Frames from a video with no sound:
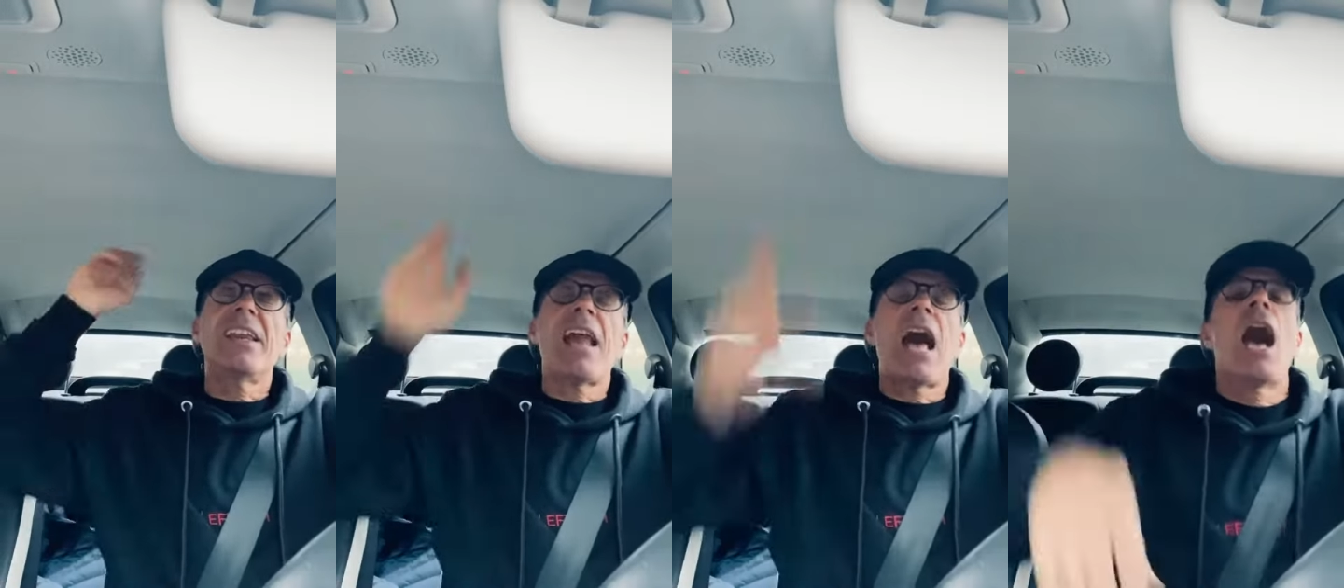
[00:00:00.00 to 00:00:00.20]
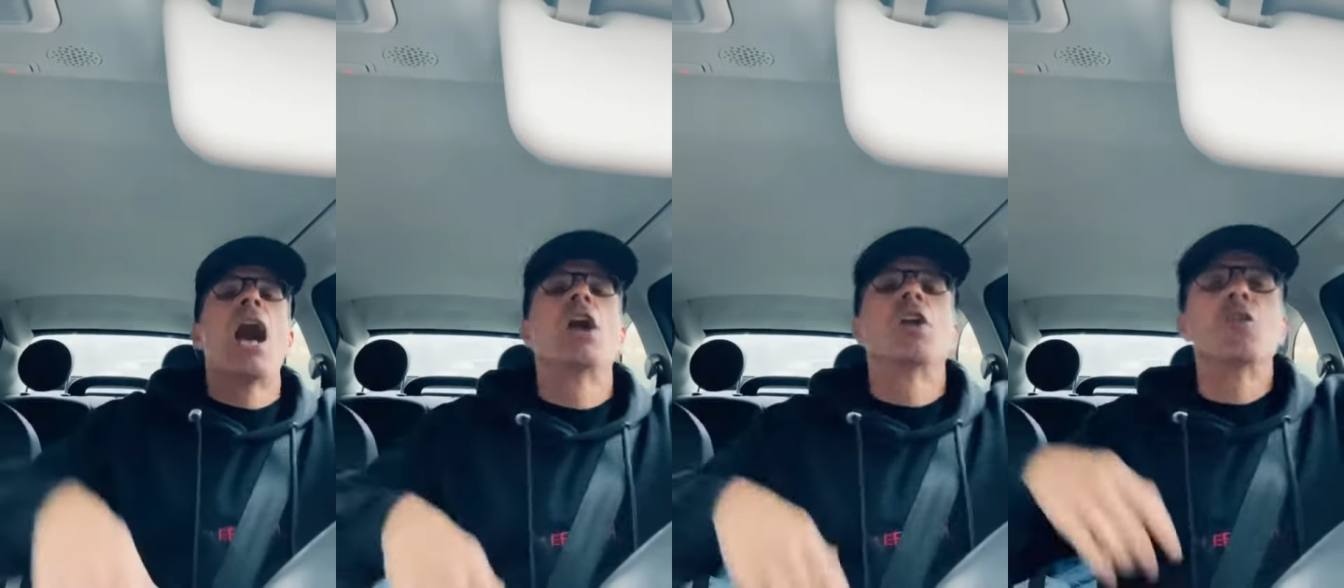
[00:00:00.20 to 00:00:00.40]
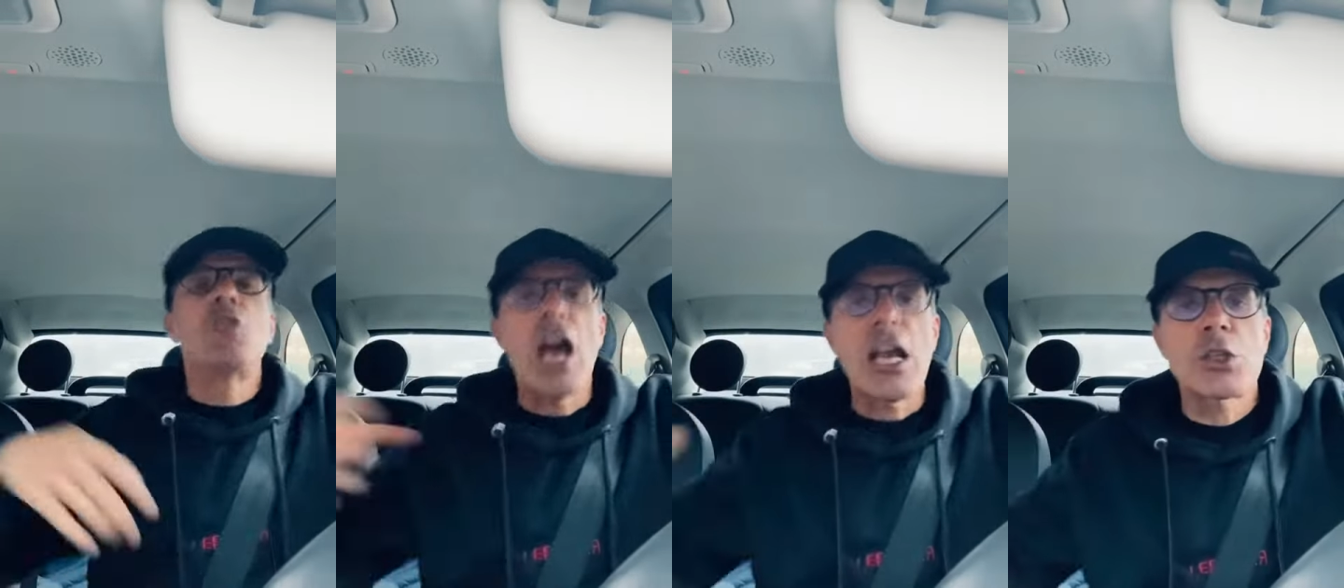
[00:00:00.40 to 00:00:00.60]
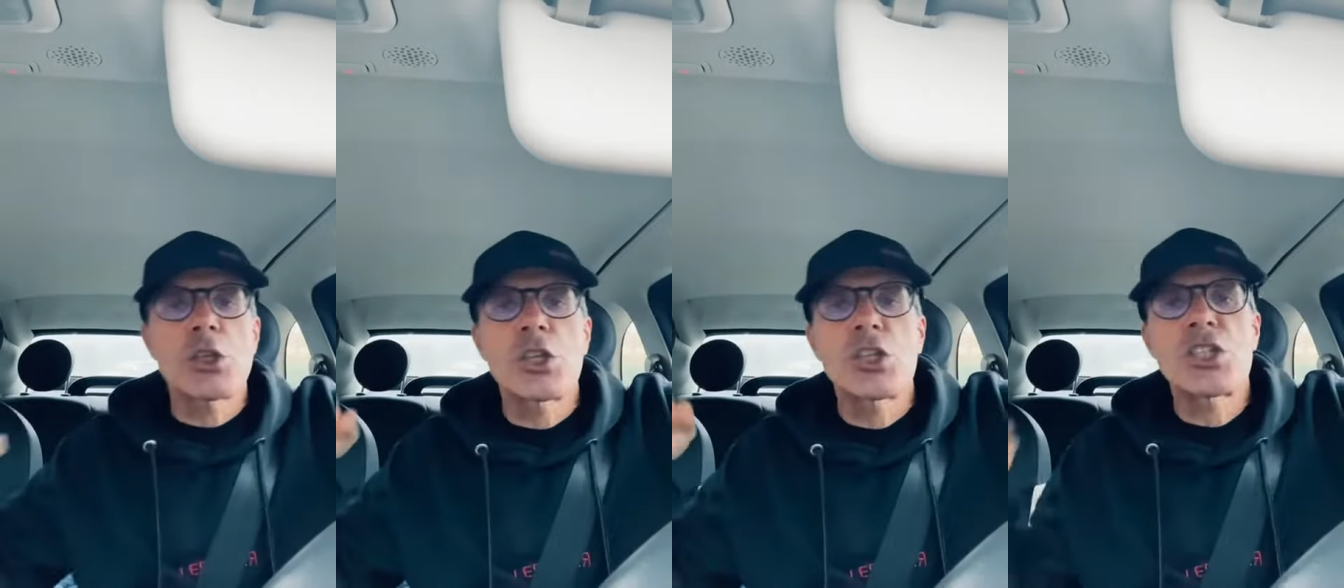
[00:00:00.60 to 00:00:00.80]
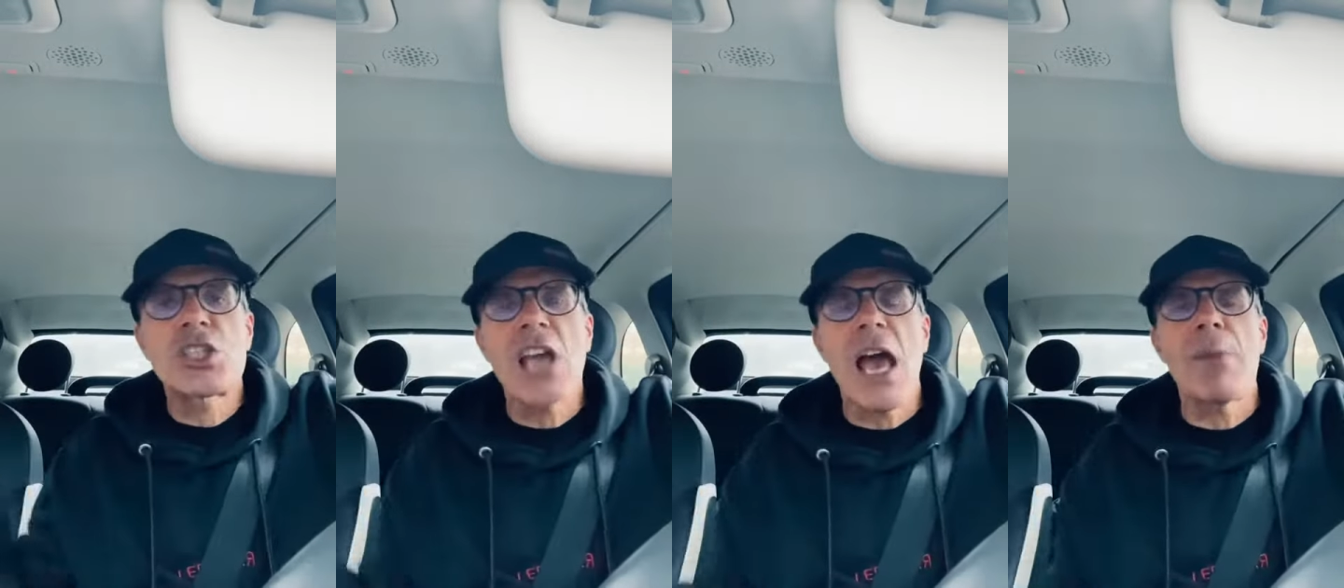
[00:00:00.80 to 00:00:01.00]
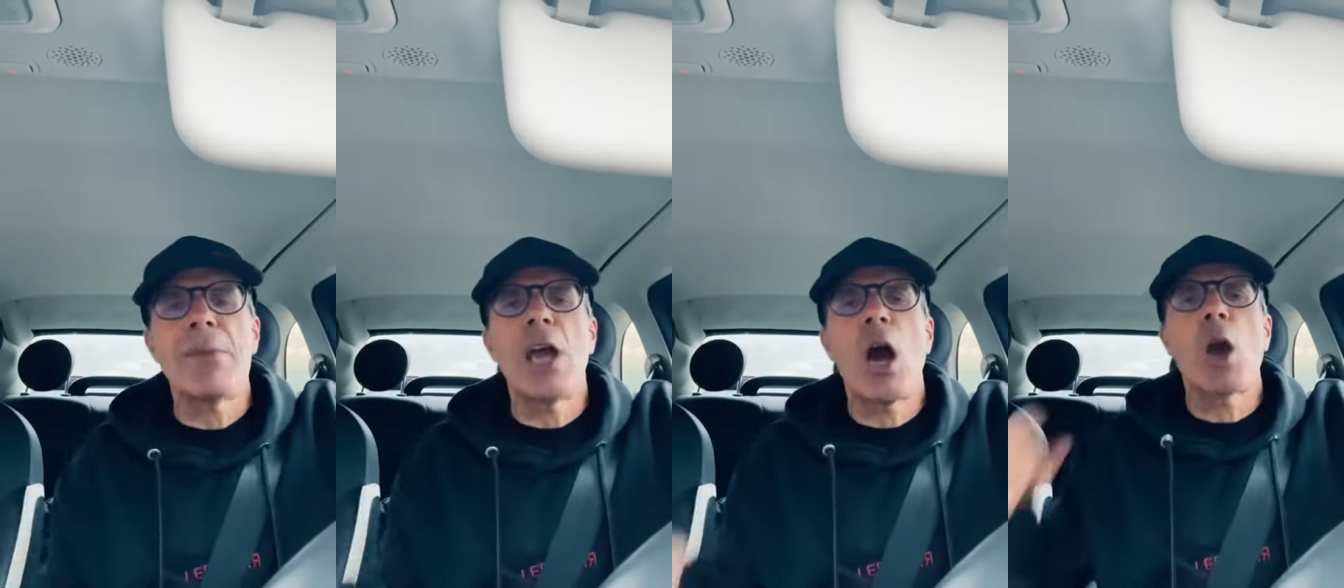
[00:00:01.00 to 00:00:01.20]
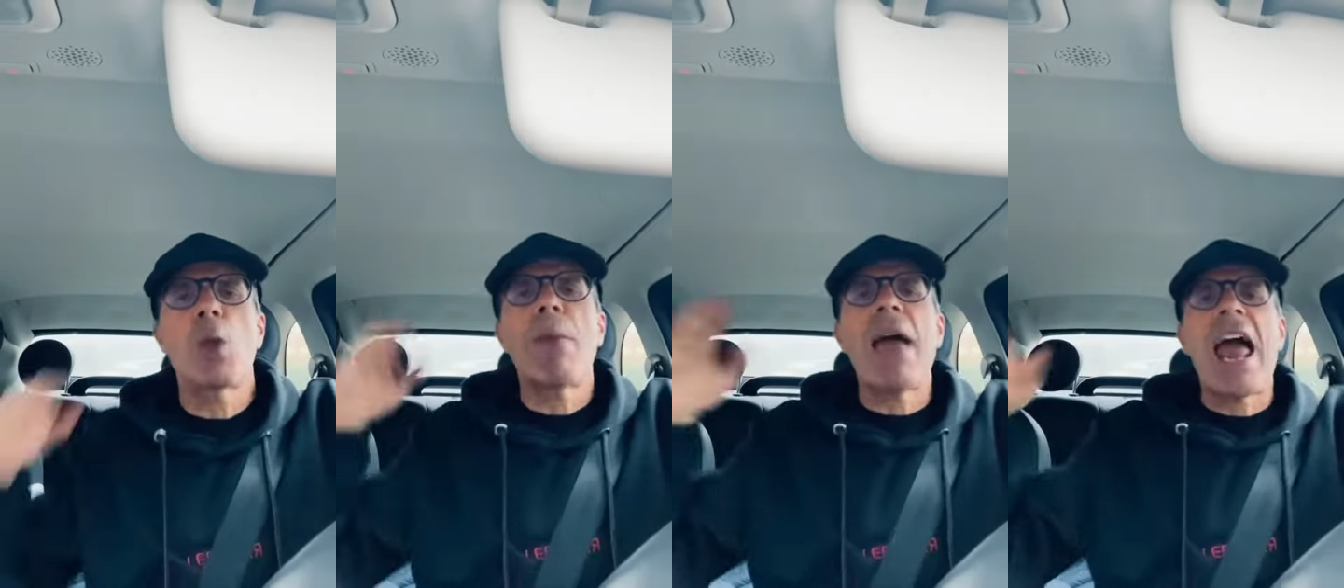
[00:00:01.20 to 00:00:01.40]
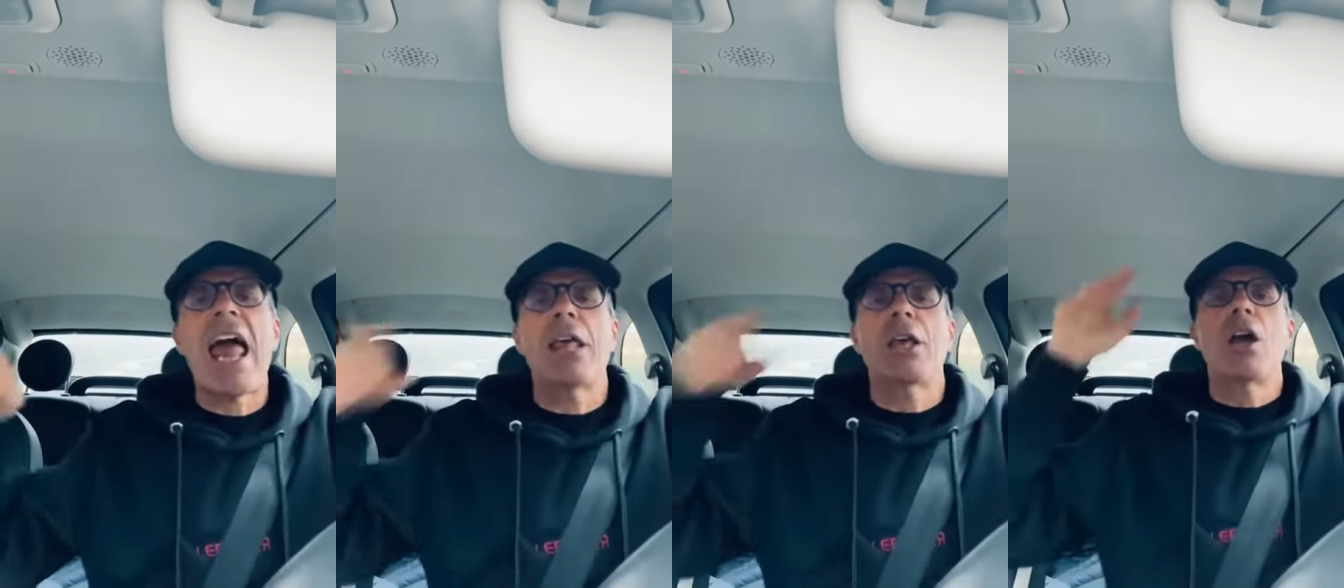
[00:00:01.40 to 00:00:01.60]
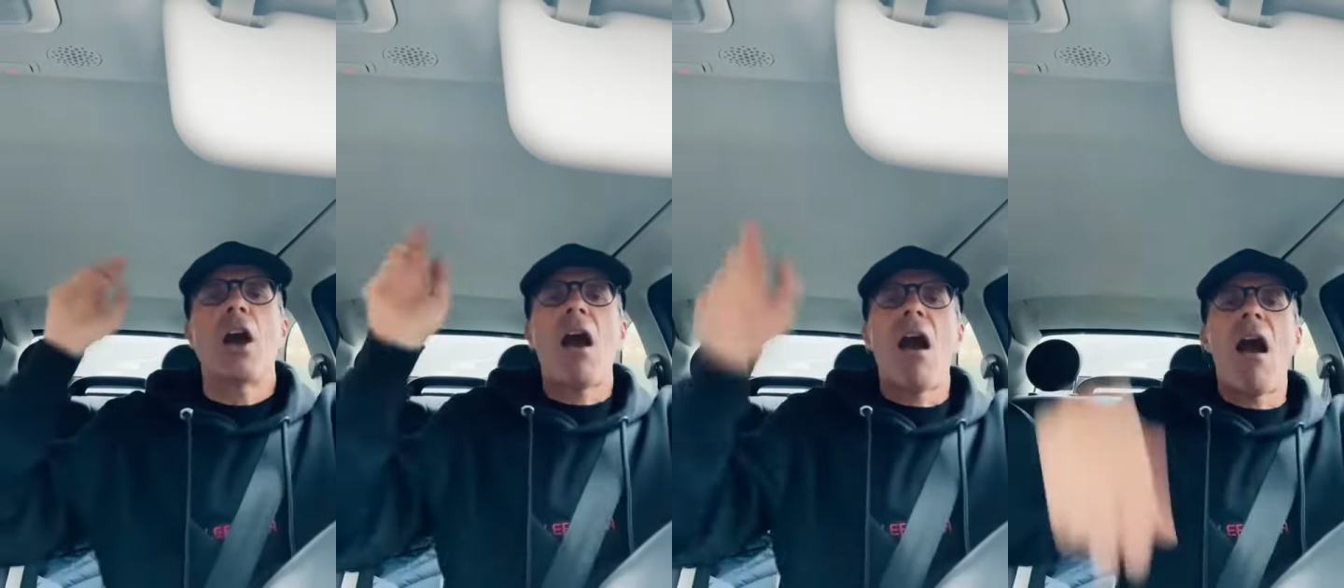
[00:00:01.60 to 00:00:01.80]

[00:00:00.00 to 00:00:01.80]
that's of Uh,